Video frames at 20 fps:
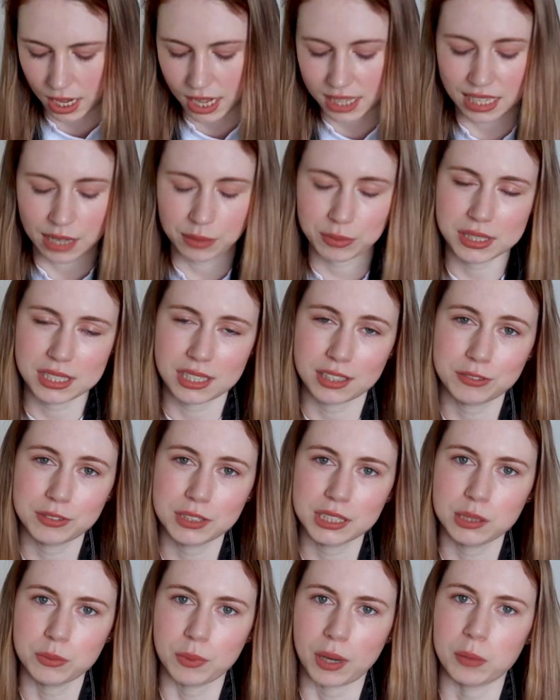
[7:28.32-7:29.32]
And that was done
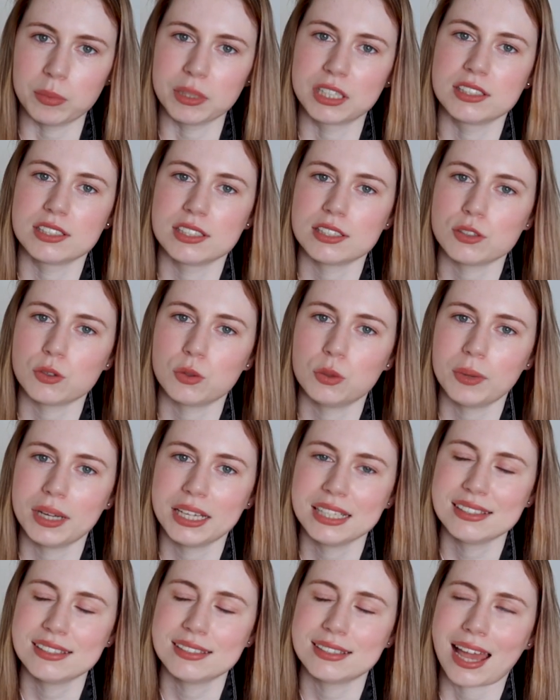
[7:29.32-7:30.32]
really well because it's
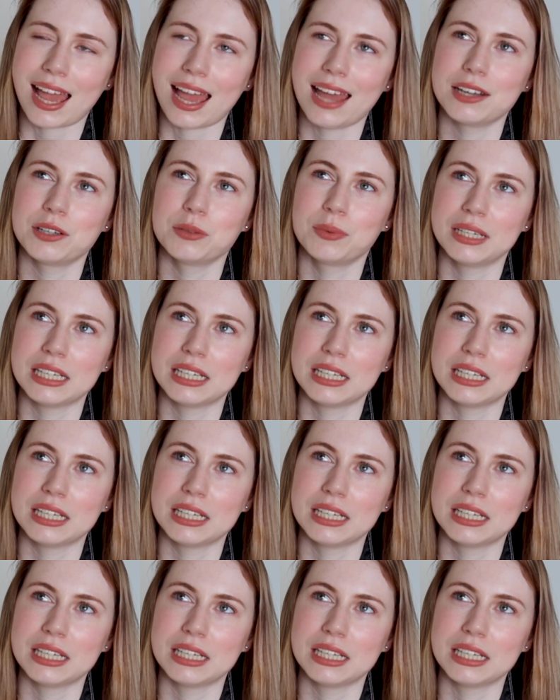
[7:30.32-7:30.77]
always sadder